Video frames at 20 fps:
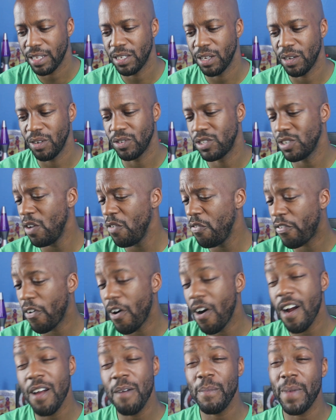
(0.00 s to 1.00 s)
So
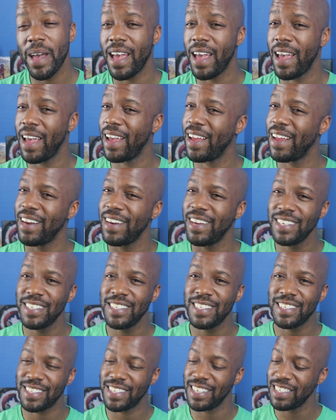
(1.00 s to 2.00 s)
far, man,
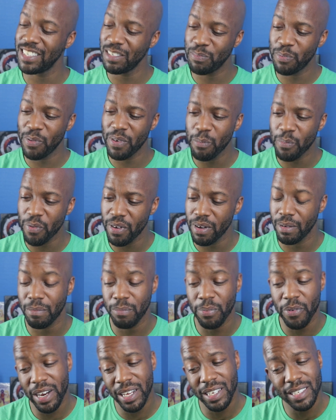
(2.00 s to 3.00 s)
this is
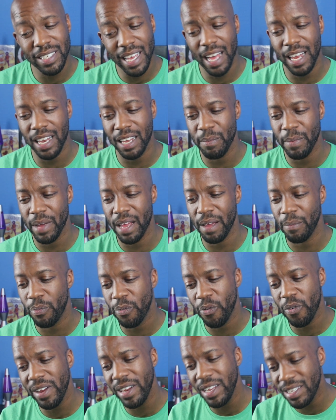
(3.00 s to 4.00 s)
pretty solid, man.
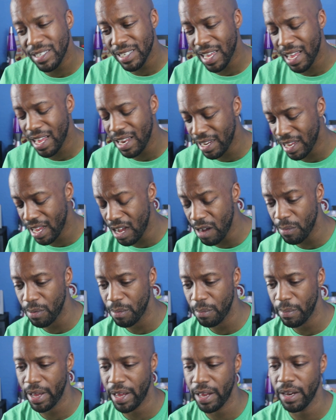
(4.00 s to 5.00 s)
Pretty solid
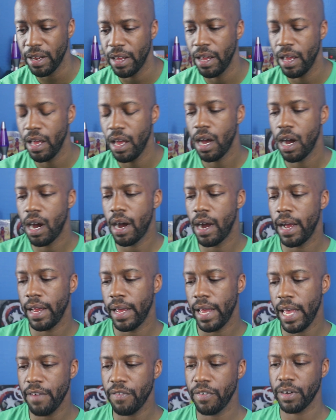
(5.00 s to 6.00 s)
album, man. All right,
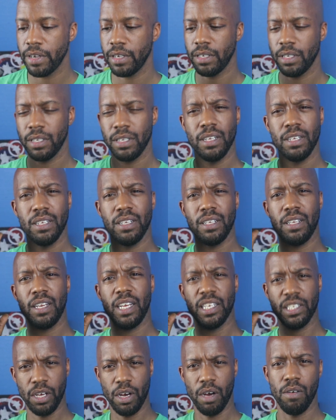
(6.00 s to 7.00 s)
AVA.
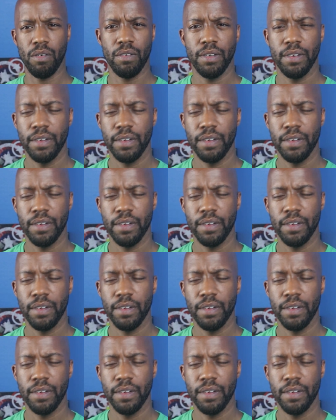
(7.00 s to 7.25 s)
Let's go.